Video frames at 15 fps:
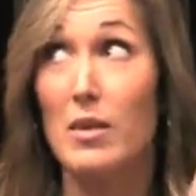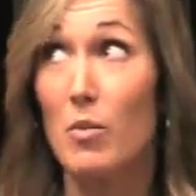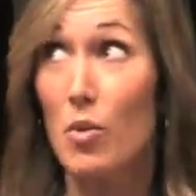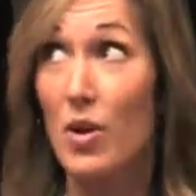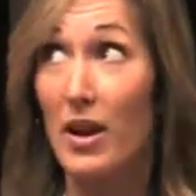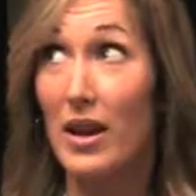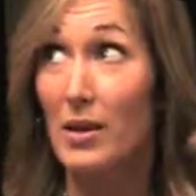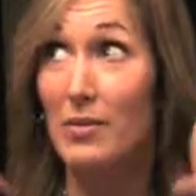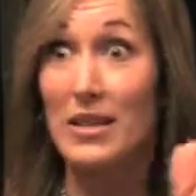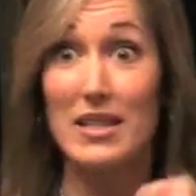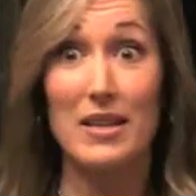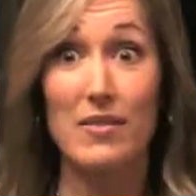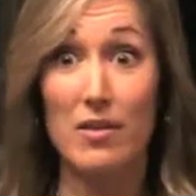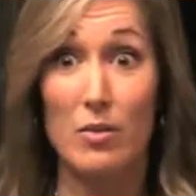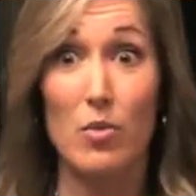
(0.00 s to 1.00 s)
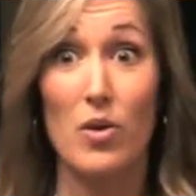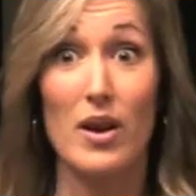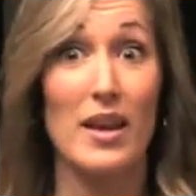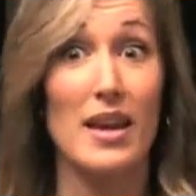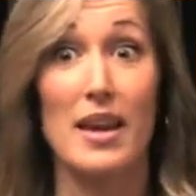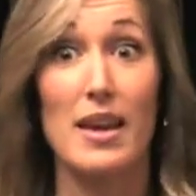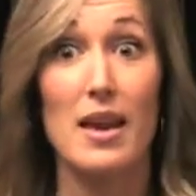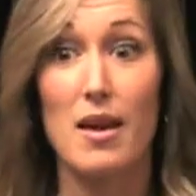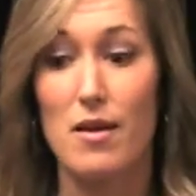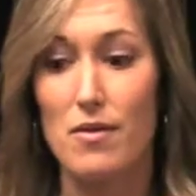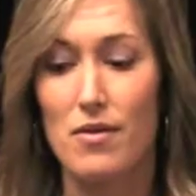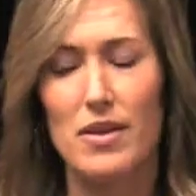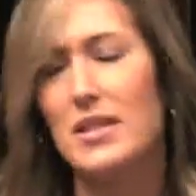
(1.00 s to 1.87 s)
The more I can receive, the more I can give.